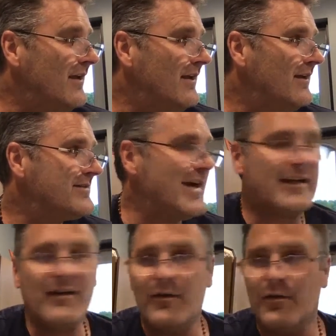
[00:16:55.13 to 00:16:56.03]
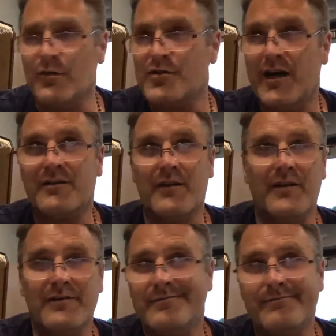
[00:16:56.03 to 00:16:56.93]
technical director, the
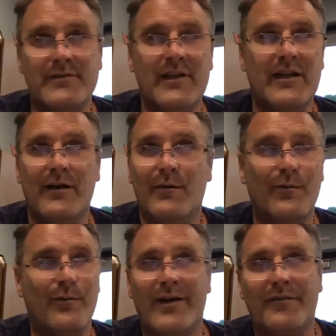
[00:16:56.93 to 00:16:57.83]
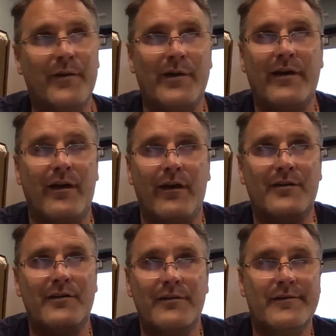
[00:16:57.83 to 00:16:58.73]
you know whatever you want to call it,
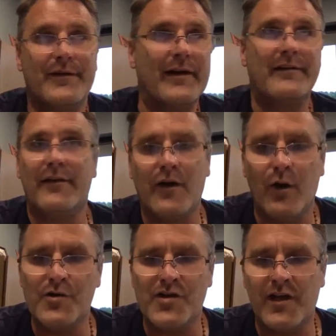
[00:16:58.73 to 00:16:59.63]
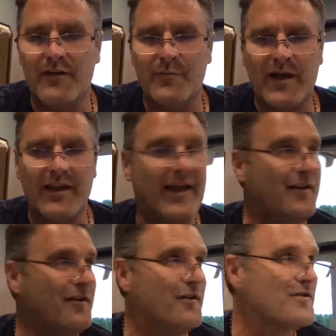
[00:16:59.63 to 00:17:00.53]
director of coaching of McLean
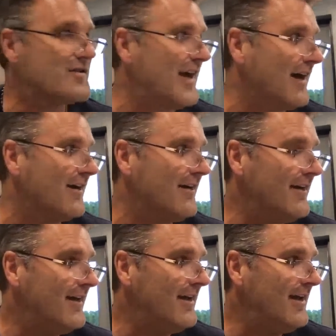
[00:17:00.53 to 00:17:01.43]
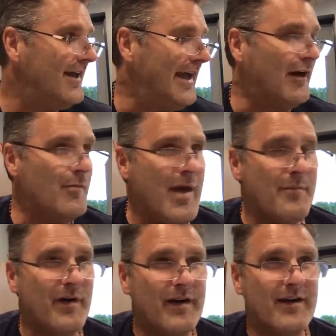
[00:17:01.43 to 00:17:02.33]
Youth Soccer, and I
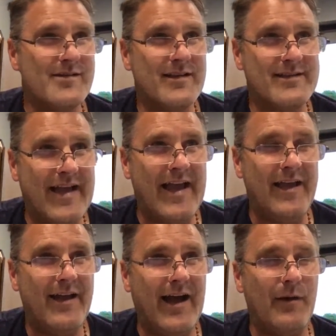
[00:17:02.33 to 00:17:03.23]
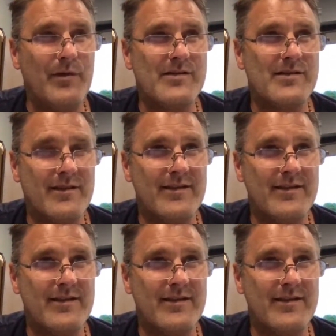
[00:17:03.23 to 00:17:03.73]
remember because the day I was this